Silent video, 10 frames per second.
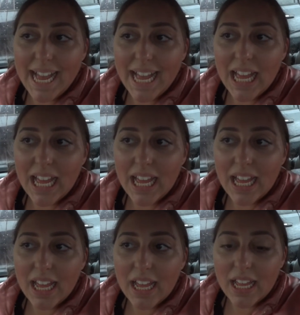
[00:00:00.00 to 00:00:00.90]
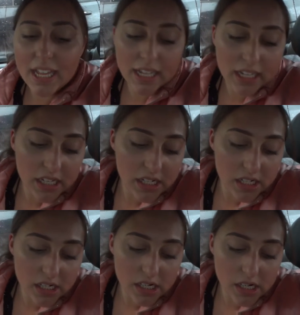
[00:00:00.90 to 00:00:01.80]

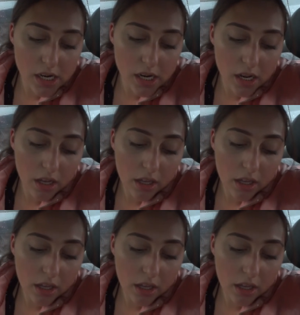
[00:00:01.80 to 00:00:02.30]
and